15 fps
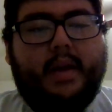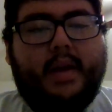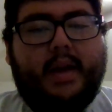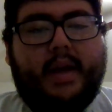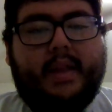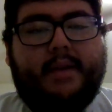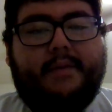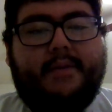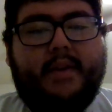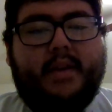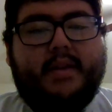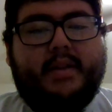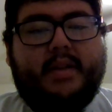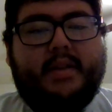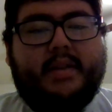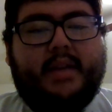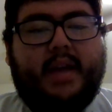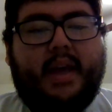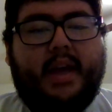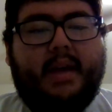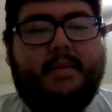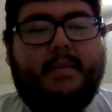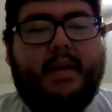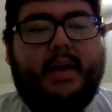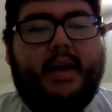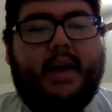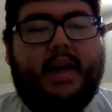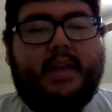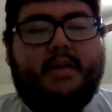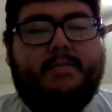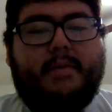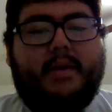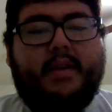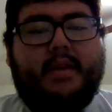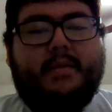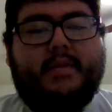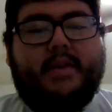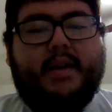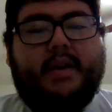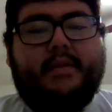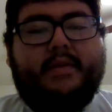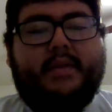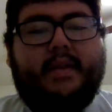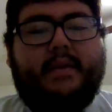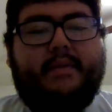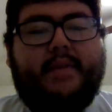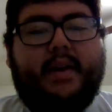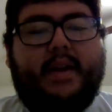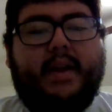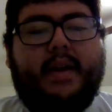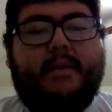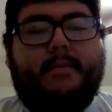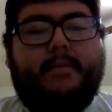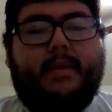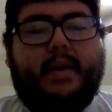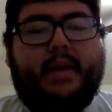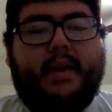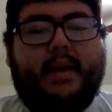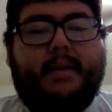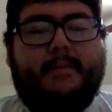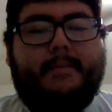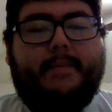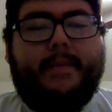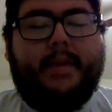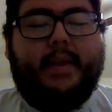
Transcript: And the Philistines came and spread themselves in the valley of Rephaim,